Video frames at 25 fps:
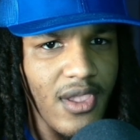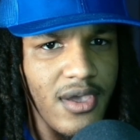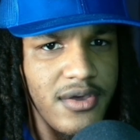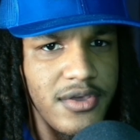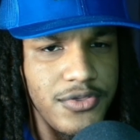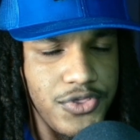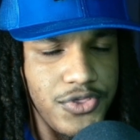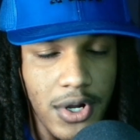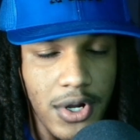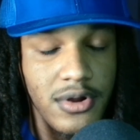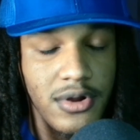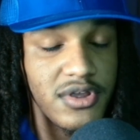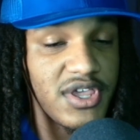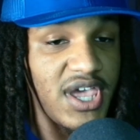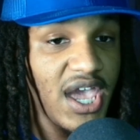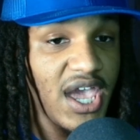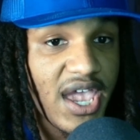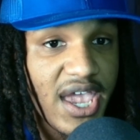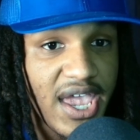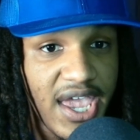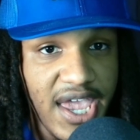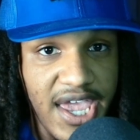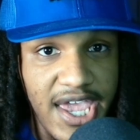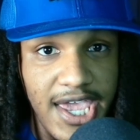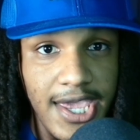their
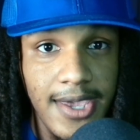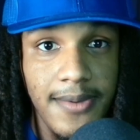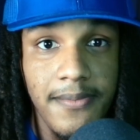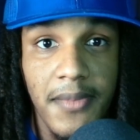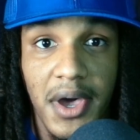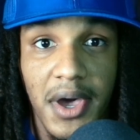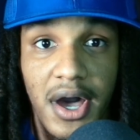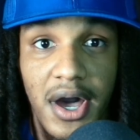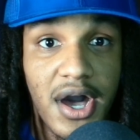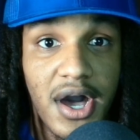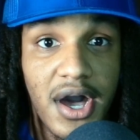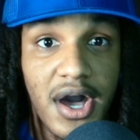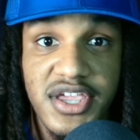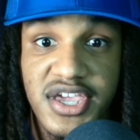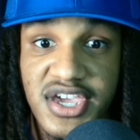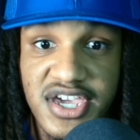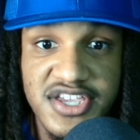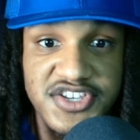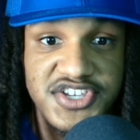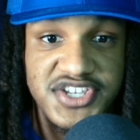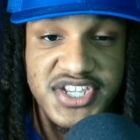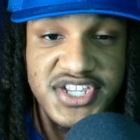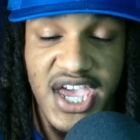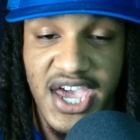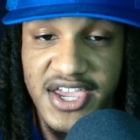game
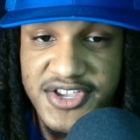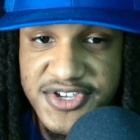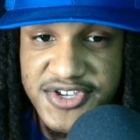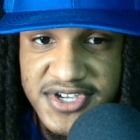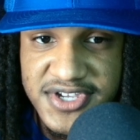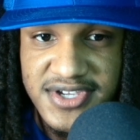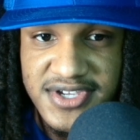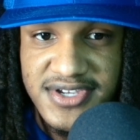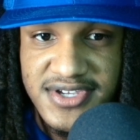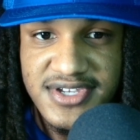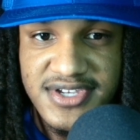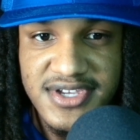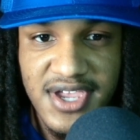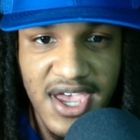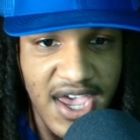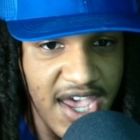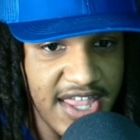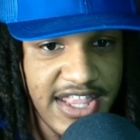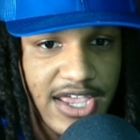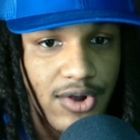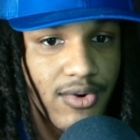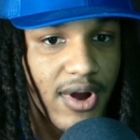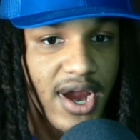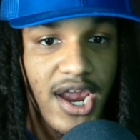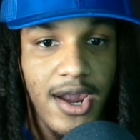against Texas, and
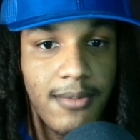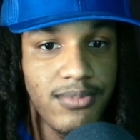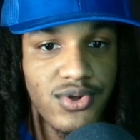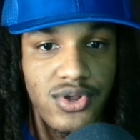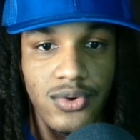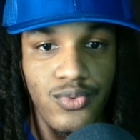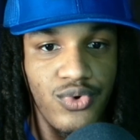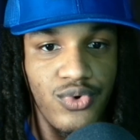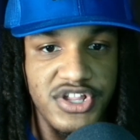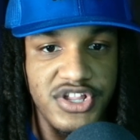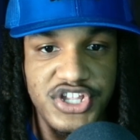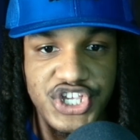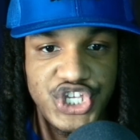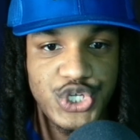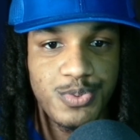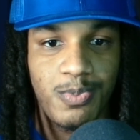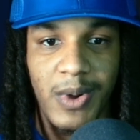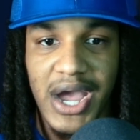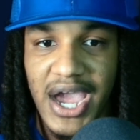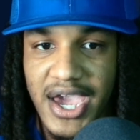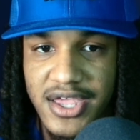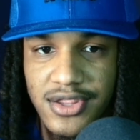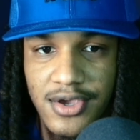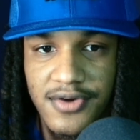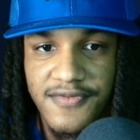they were able to win in
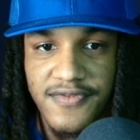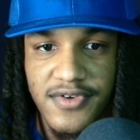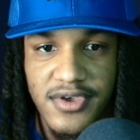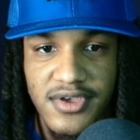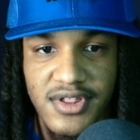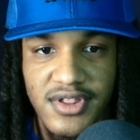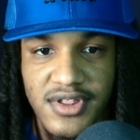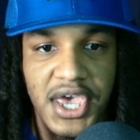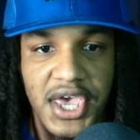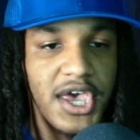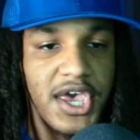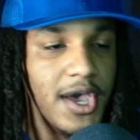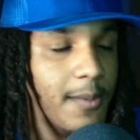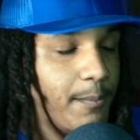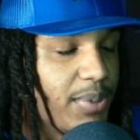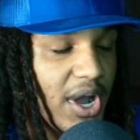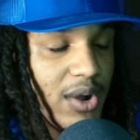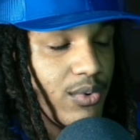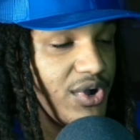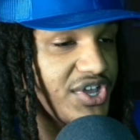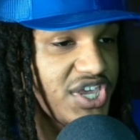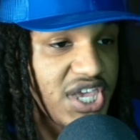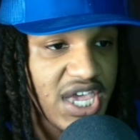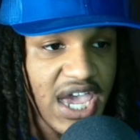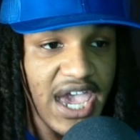spite of it. But
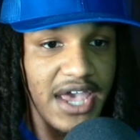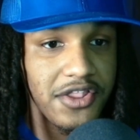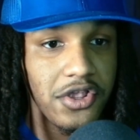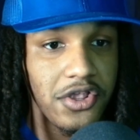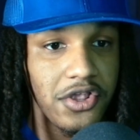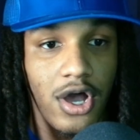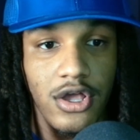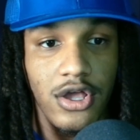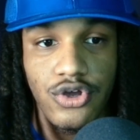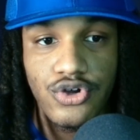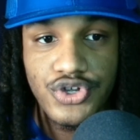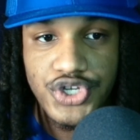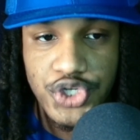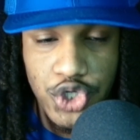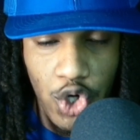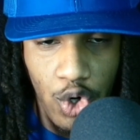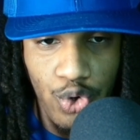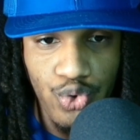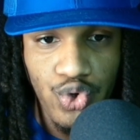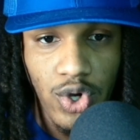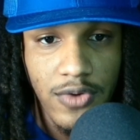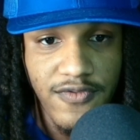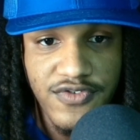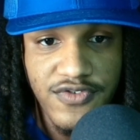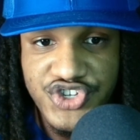when he had all those
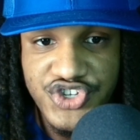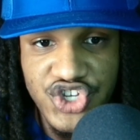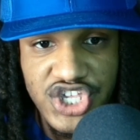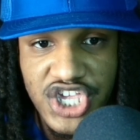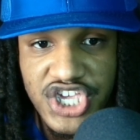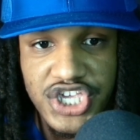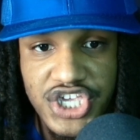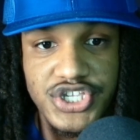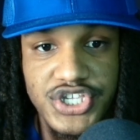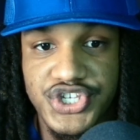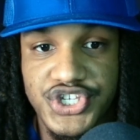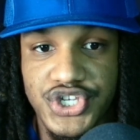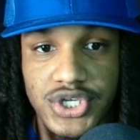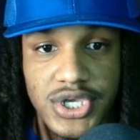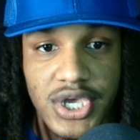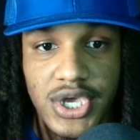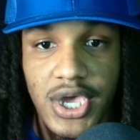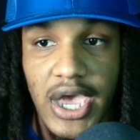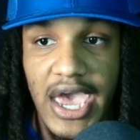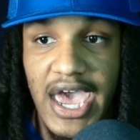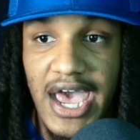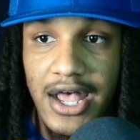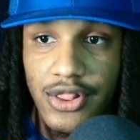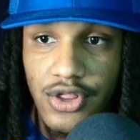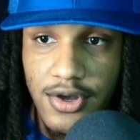turnovers against
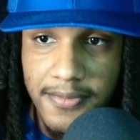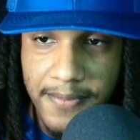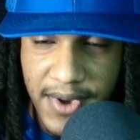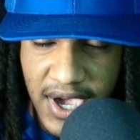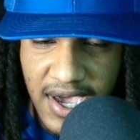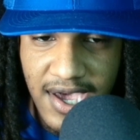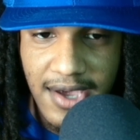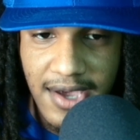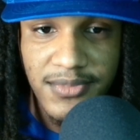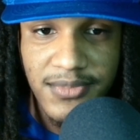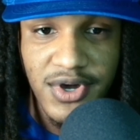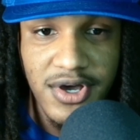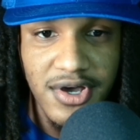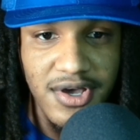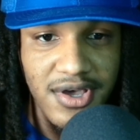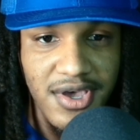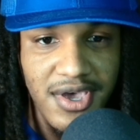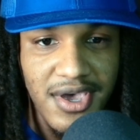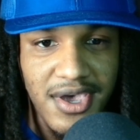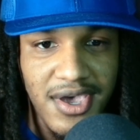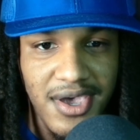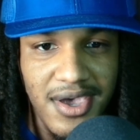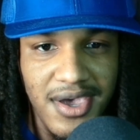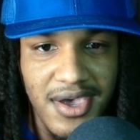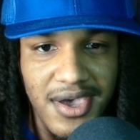Alabama,
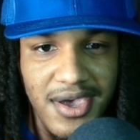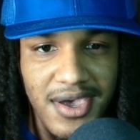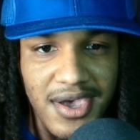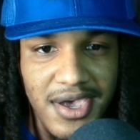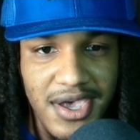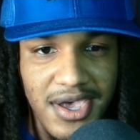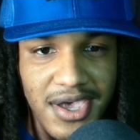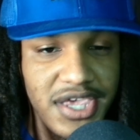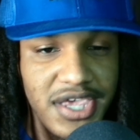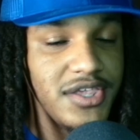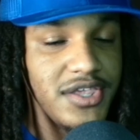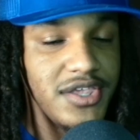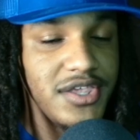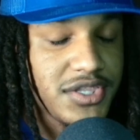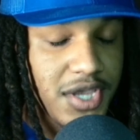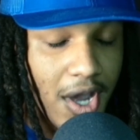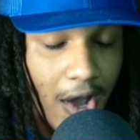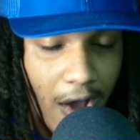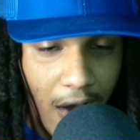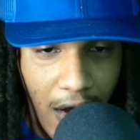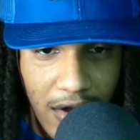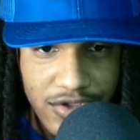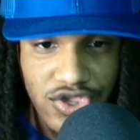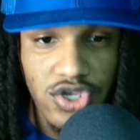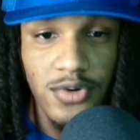he
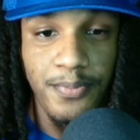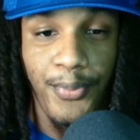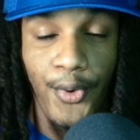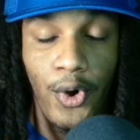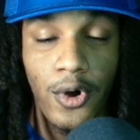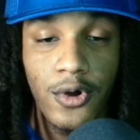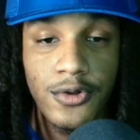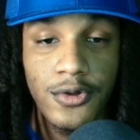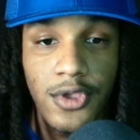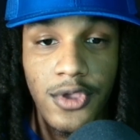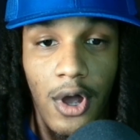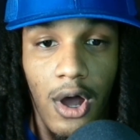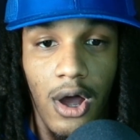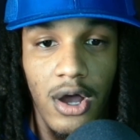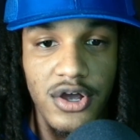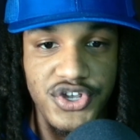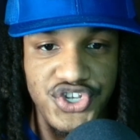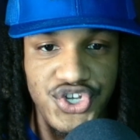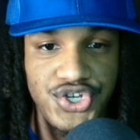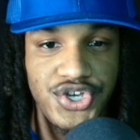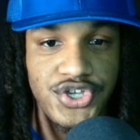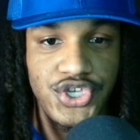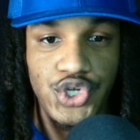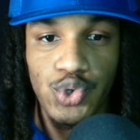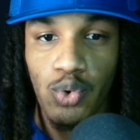dug the Bulldogs
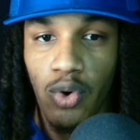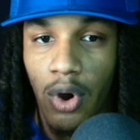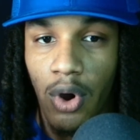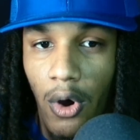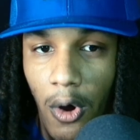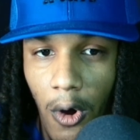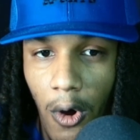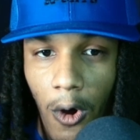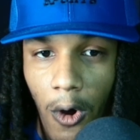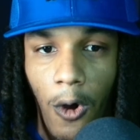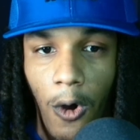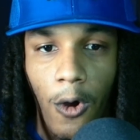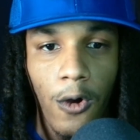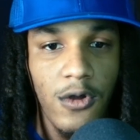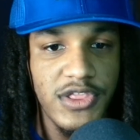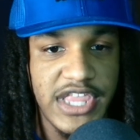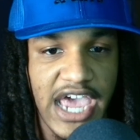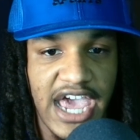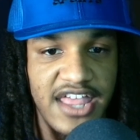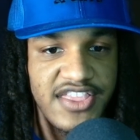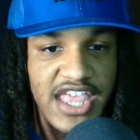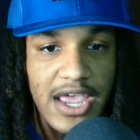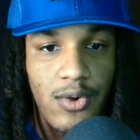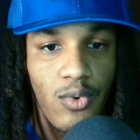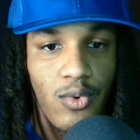into a hole
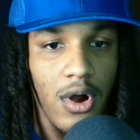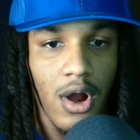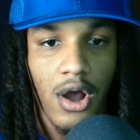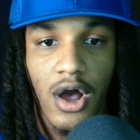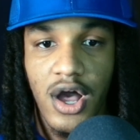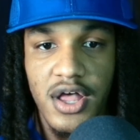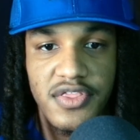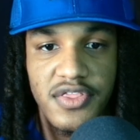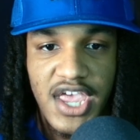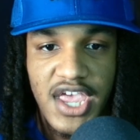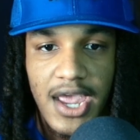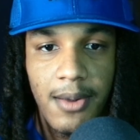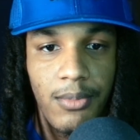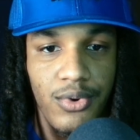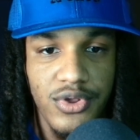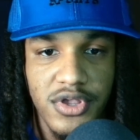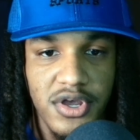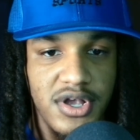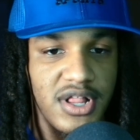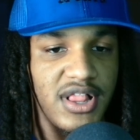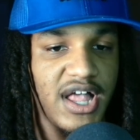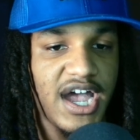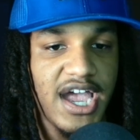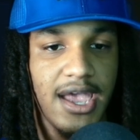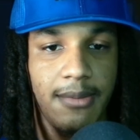that they were unable to
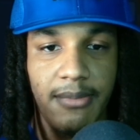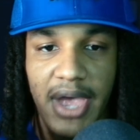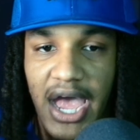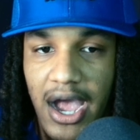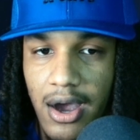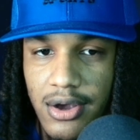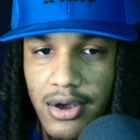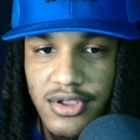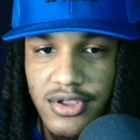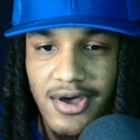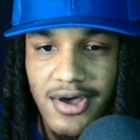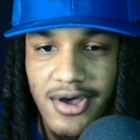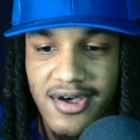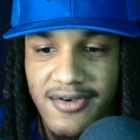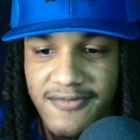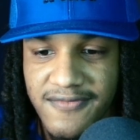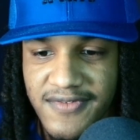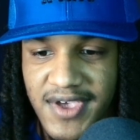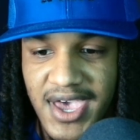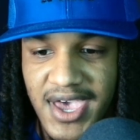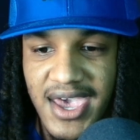climb out of.